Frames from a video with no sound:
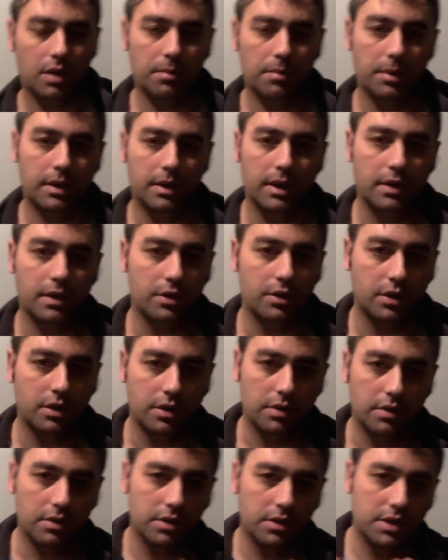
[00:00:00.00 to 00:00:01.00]
and then you can
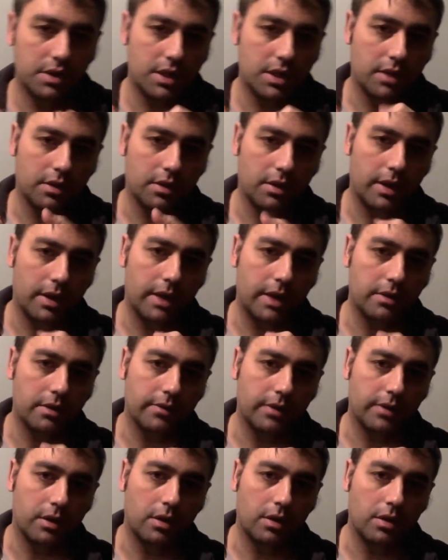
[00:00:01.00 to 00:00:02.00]
set the end of
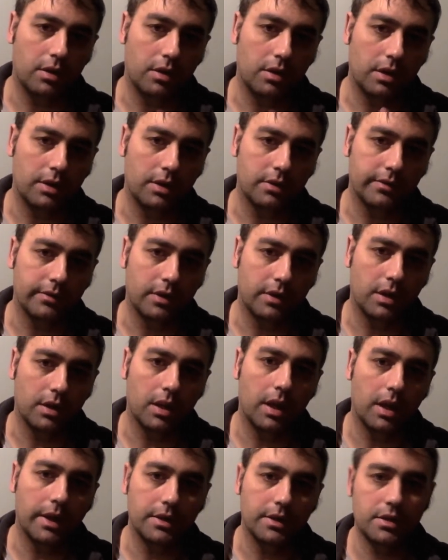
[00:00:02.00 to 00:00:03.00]
a
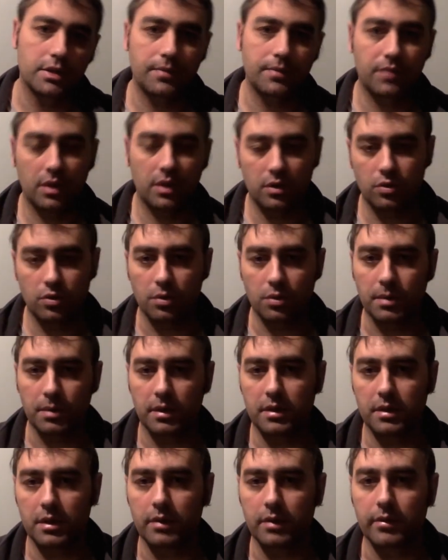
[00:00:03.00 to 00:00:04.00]
light. Do about
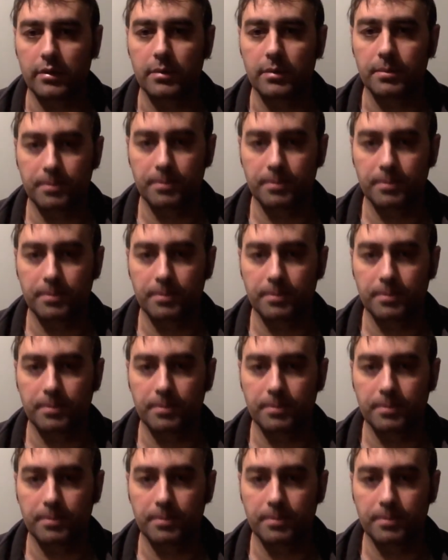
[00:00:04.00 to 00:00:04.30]
3 of them,